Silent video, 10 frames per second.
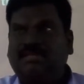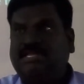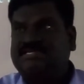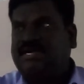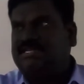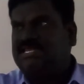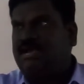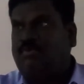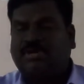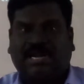they started
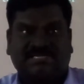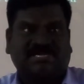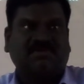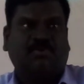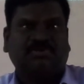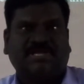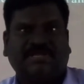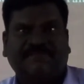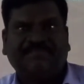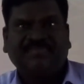thinking about elastic rebound theory.
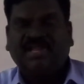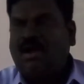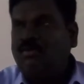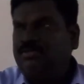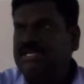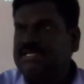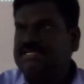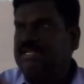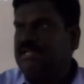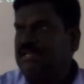How the
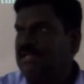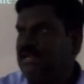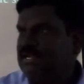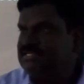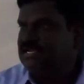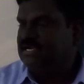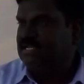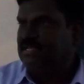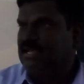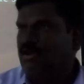energy
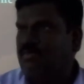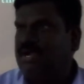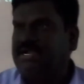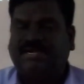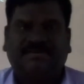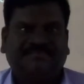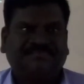getting accumulated?